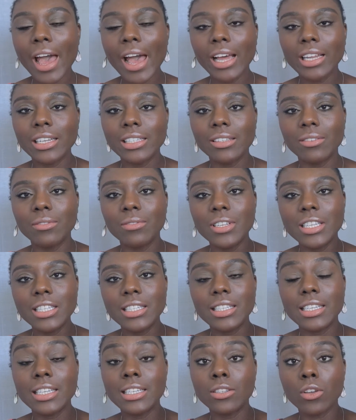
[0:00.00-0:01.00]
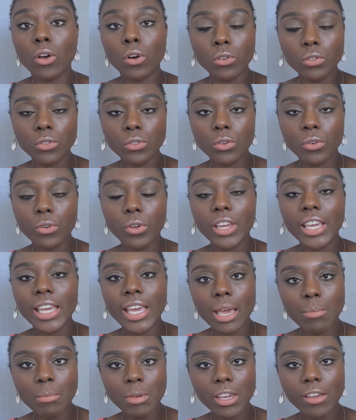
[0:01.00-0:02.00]
and this is also a
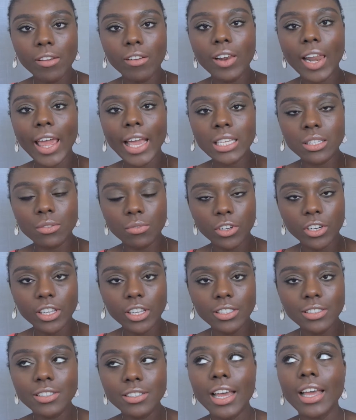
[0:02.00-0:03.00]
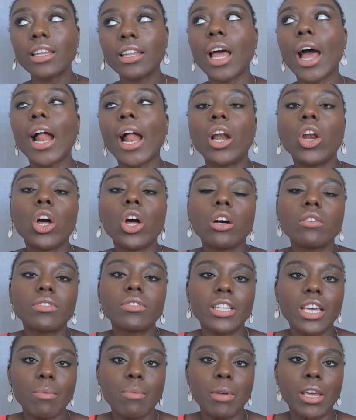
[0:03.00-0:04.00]
chemical exfoliant, and I
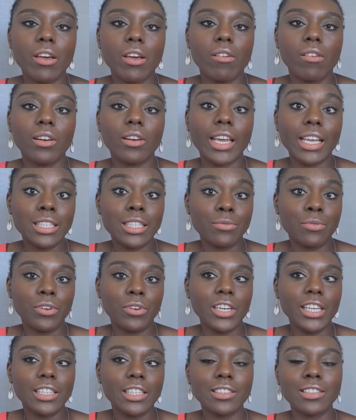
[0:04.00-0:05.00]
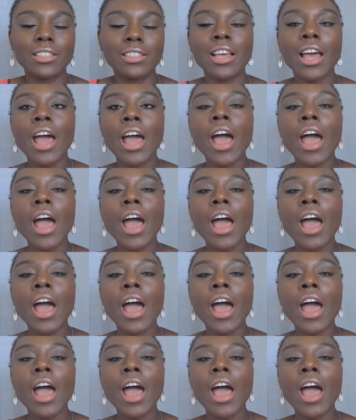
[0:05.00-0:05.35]
love chemical exfoliant.